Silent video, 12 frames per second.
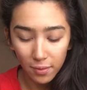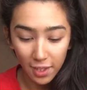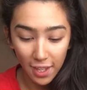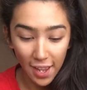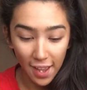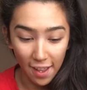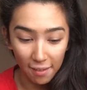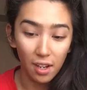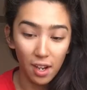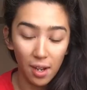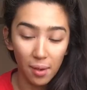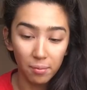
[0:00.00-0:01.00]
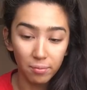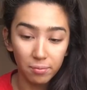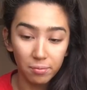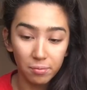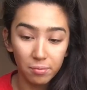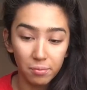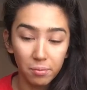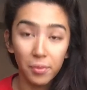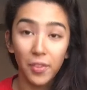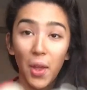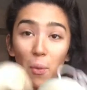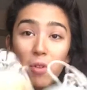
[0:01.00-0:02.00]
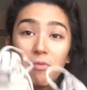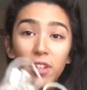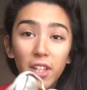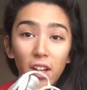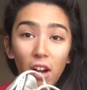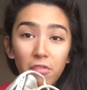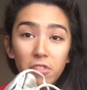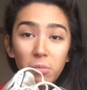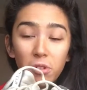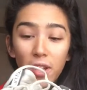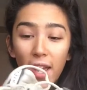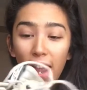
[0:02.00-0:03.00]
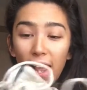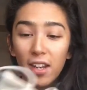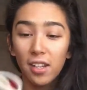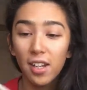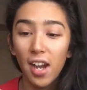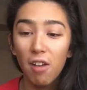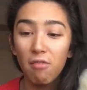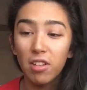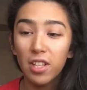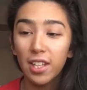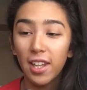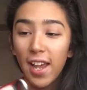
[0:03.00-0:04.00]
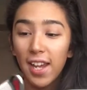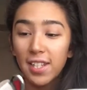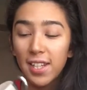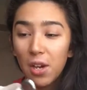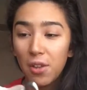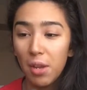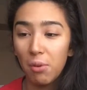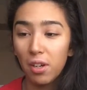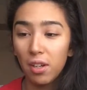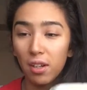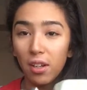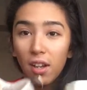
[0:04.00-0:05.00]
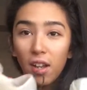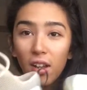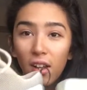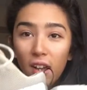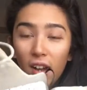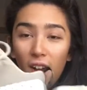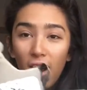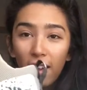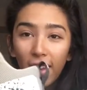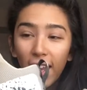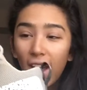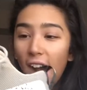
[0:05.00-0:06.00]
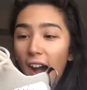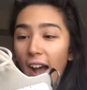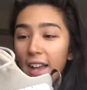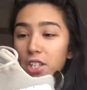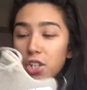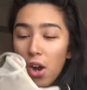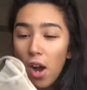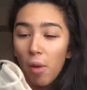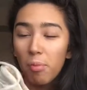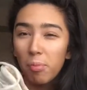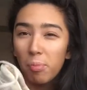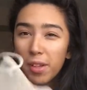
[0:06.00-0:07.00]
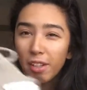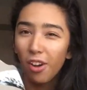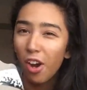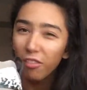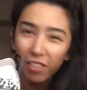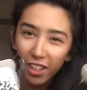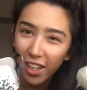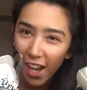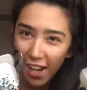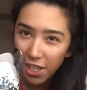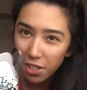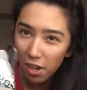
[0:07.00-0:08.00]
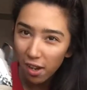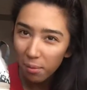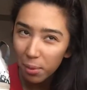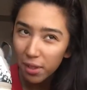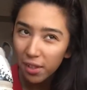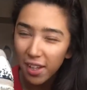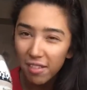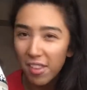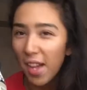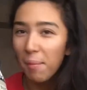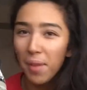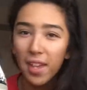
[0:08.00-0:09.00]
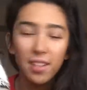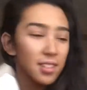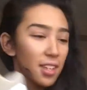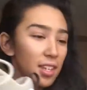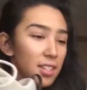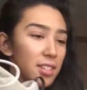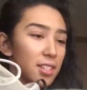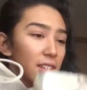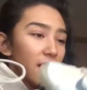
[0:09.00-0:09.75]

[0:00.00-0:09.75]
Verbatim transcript: yeah, they were really comfortable and I really liked how they were like high top but not really high top, if that makes sense,